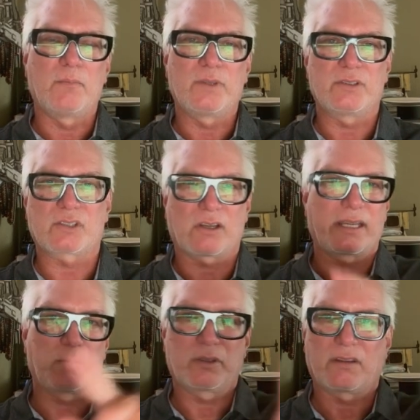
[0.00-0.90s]
You saw
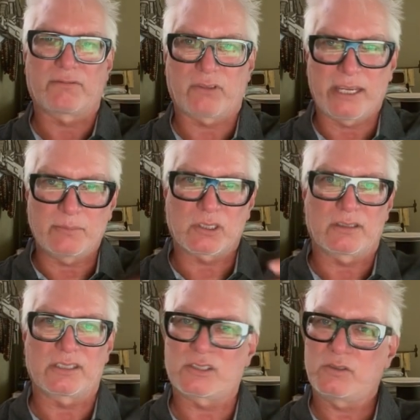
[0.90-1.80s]
that with the flames
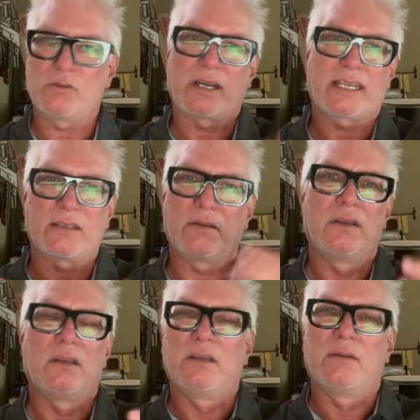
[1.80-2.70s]
on the suit. I could
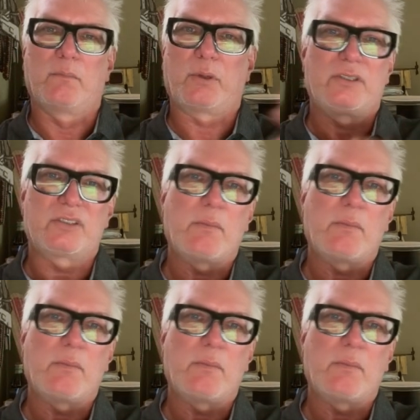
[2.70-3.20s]
put as